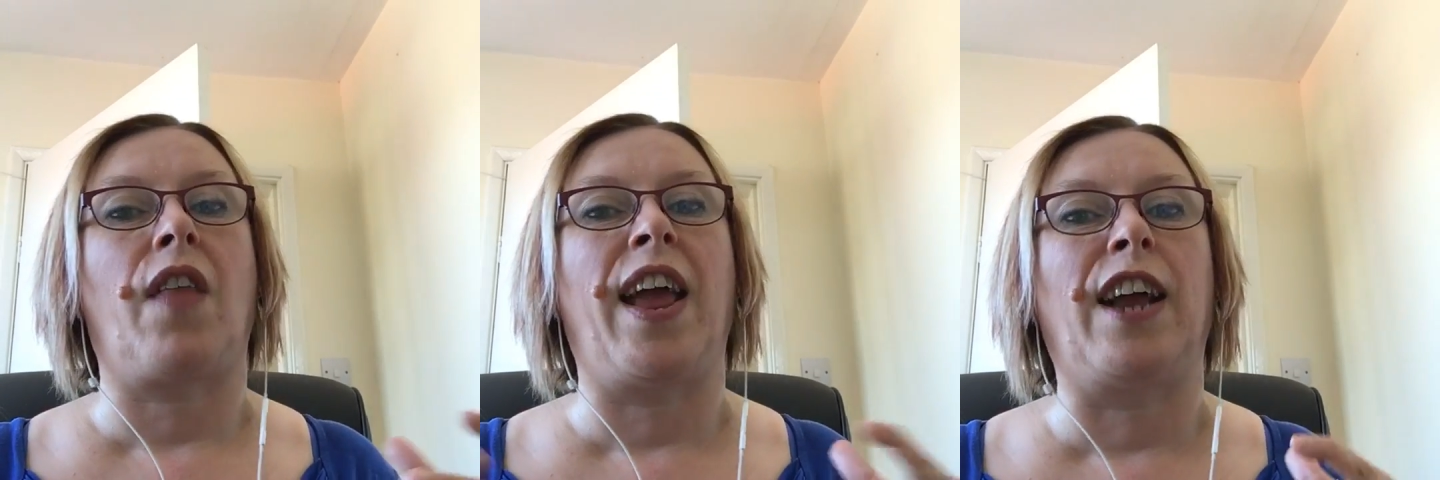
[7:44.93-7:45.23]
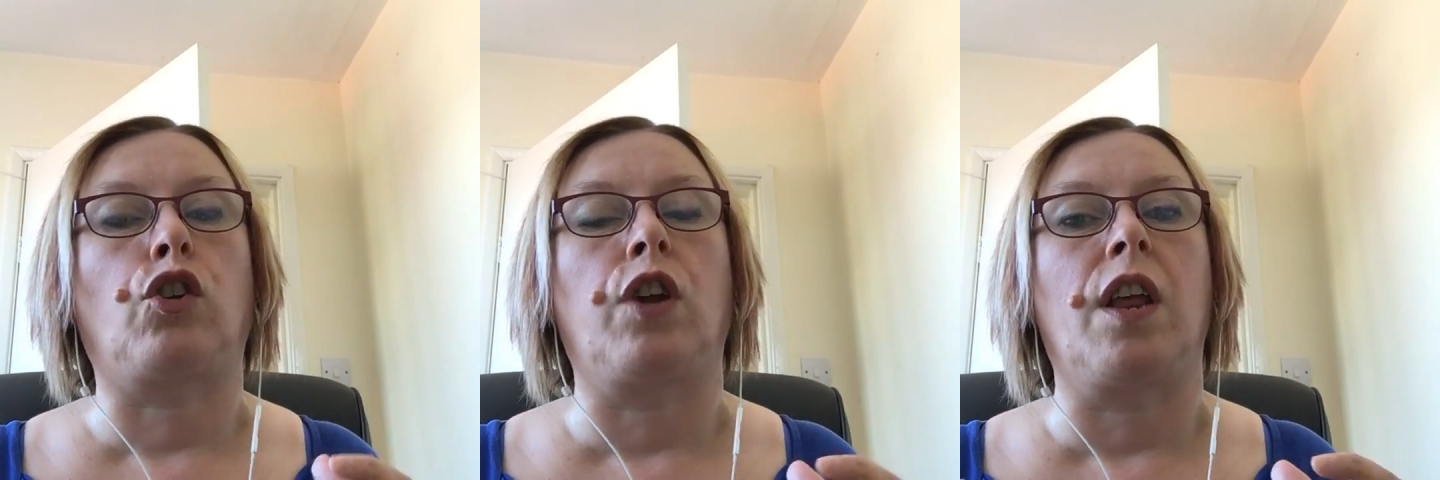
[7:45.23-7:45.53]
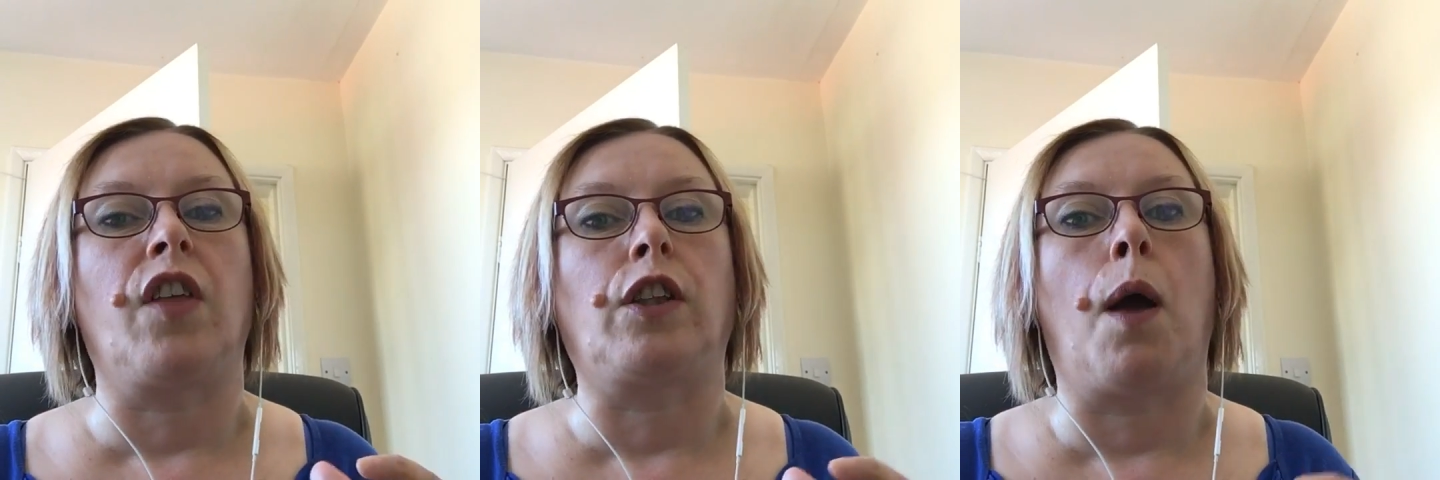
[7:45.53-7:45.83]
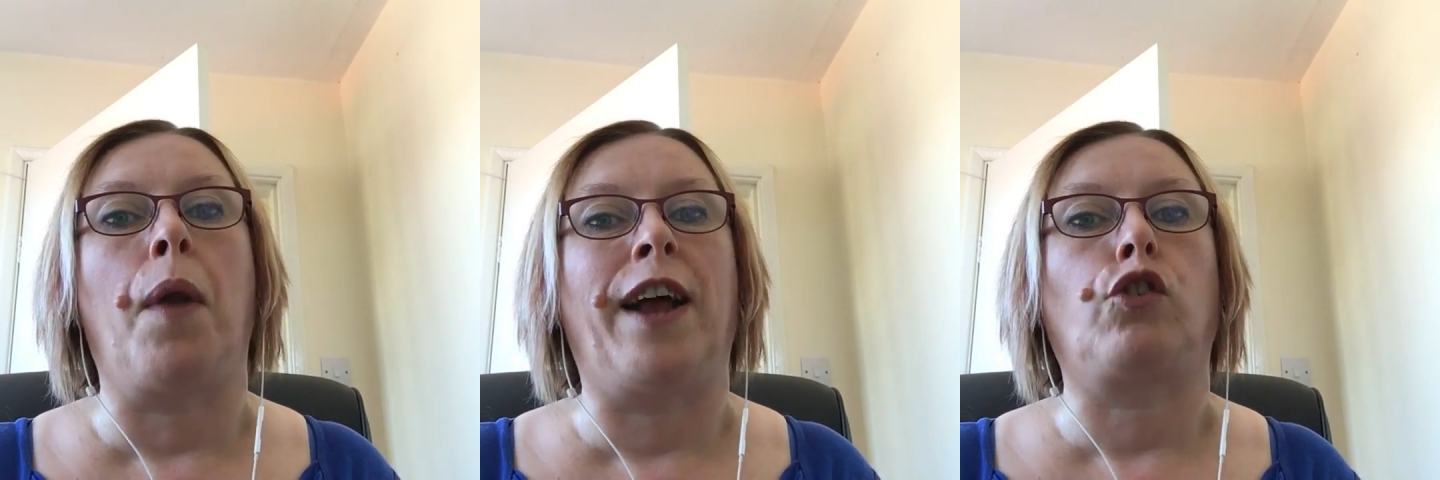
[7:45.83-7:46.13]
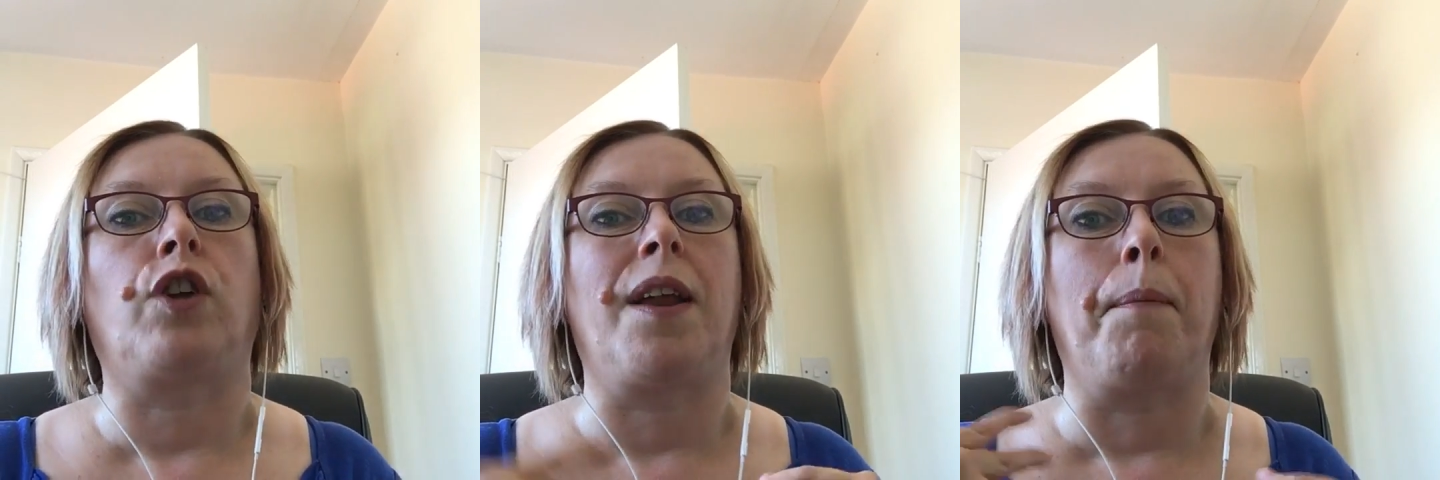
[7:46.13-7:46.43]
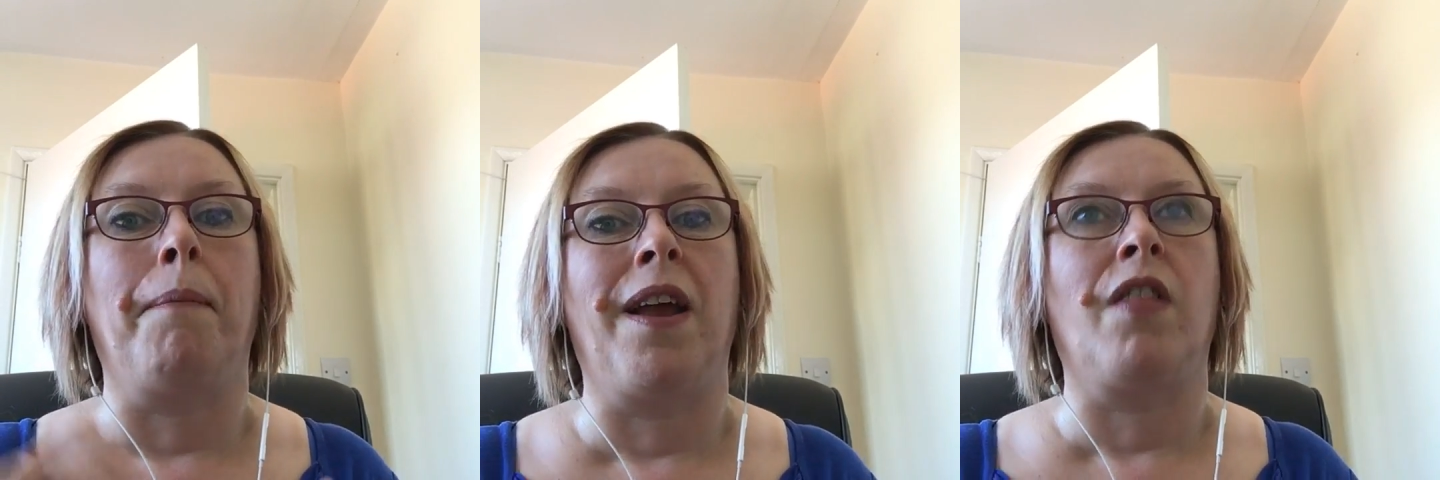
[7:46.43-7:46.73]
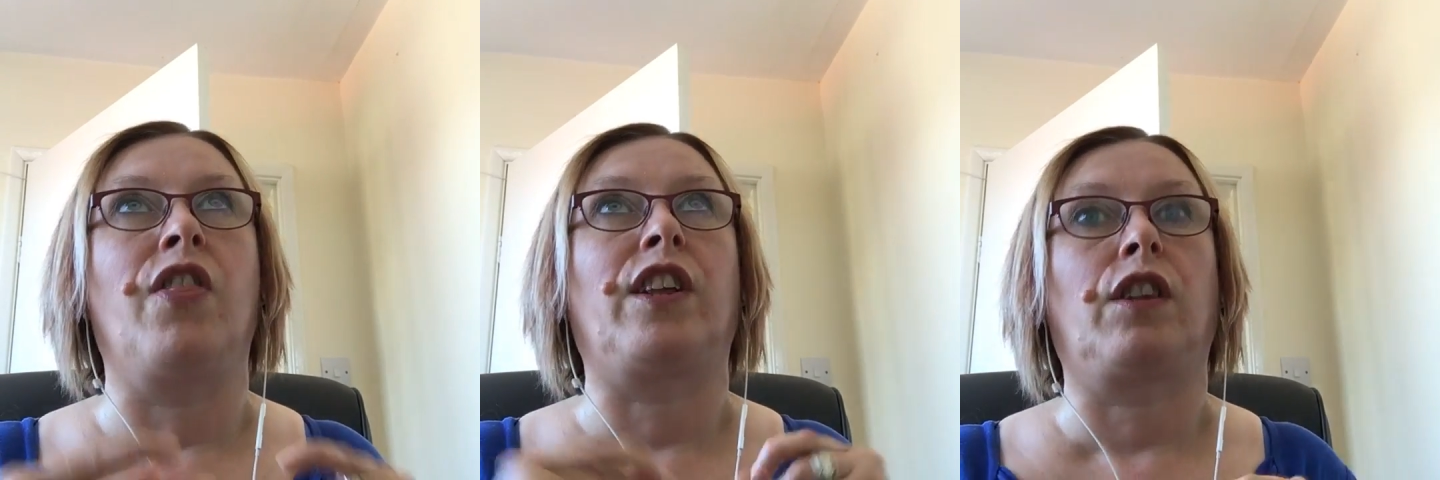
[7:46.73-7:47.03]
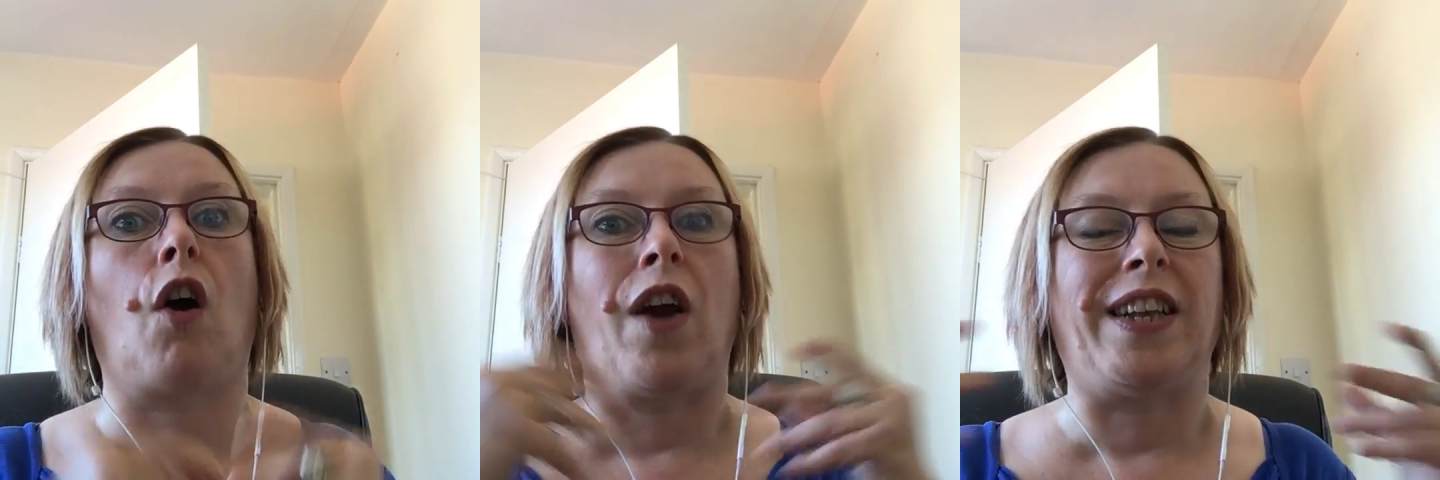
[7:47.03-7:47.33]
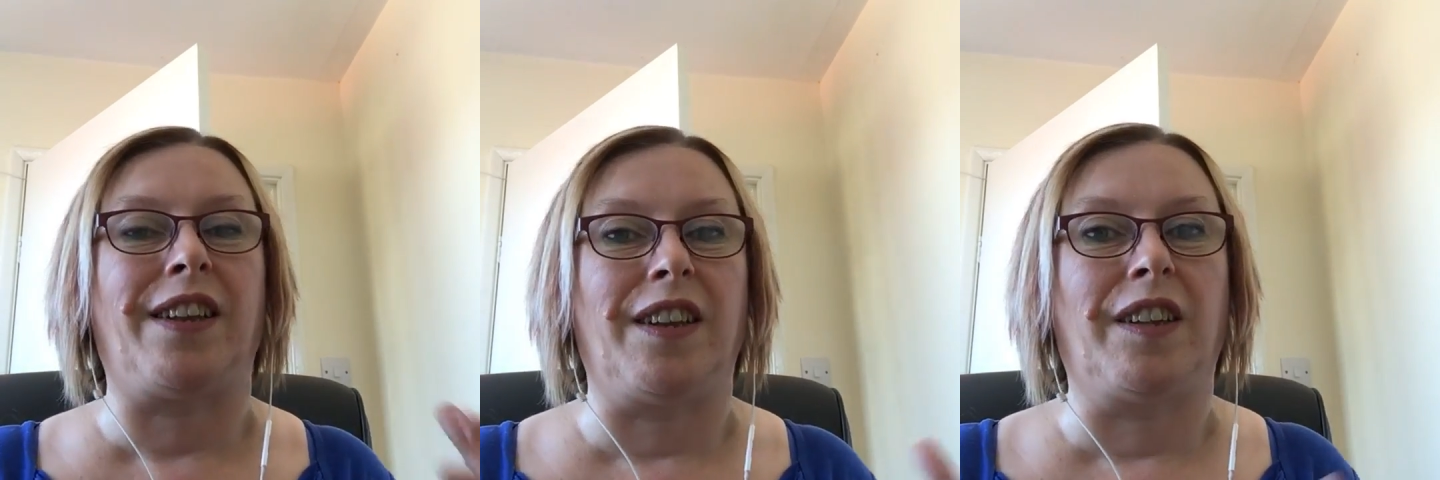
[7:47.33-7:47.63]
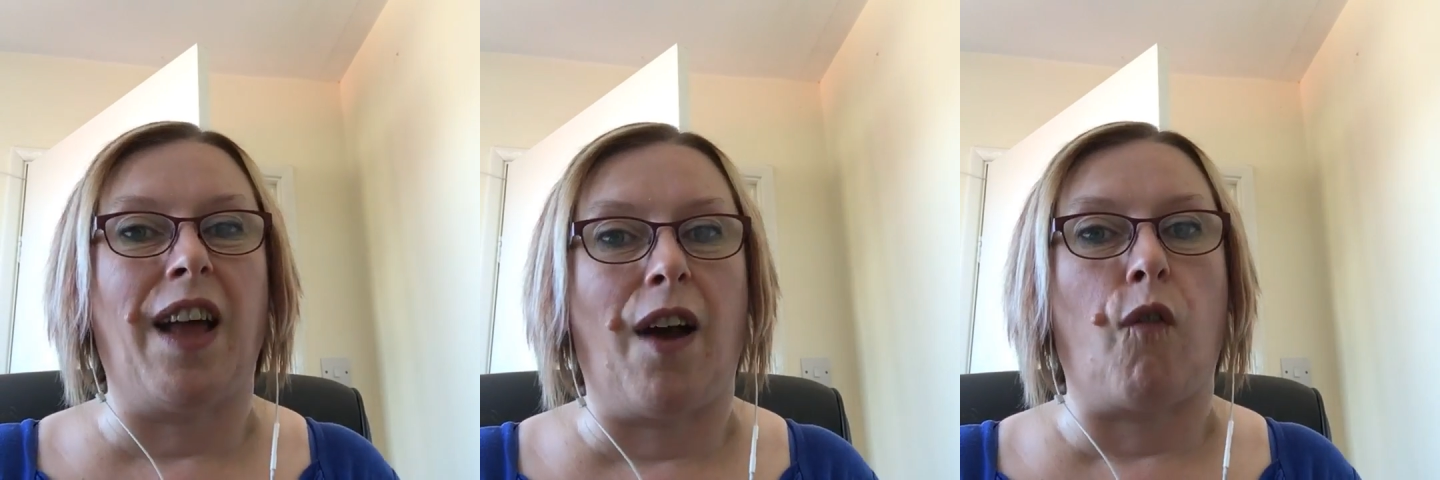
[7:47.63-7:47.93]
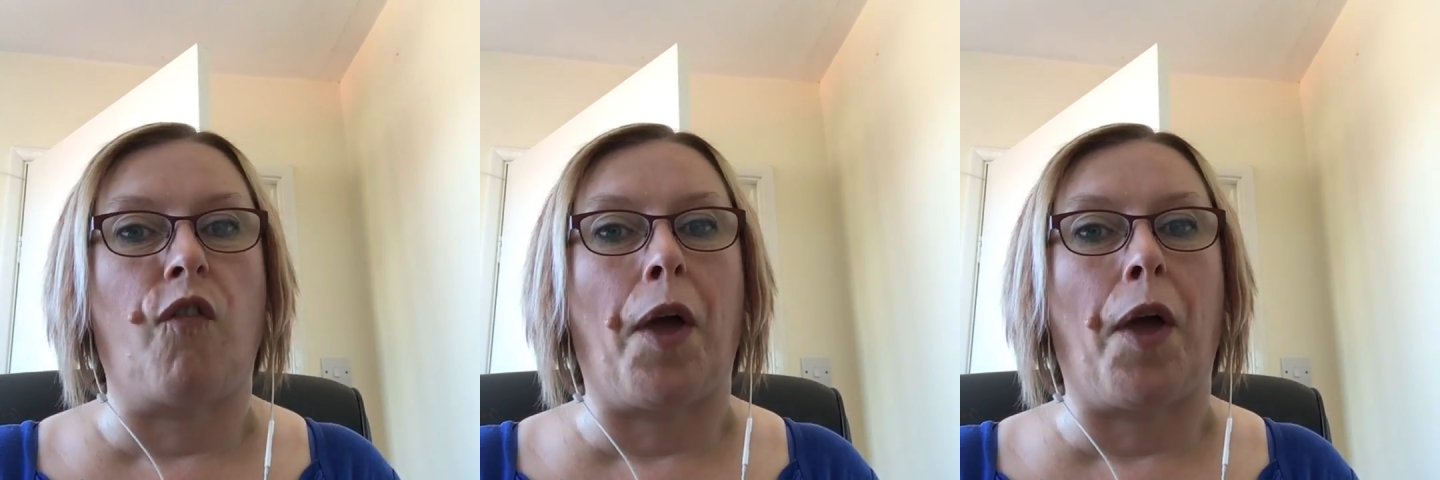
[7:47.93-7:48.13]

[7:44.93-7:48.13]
they don't actually mean the site itself.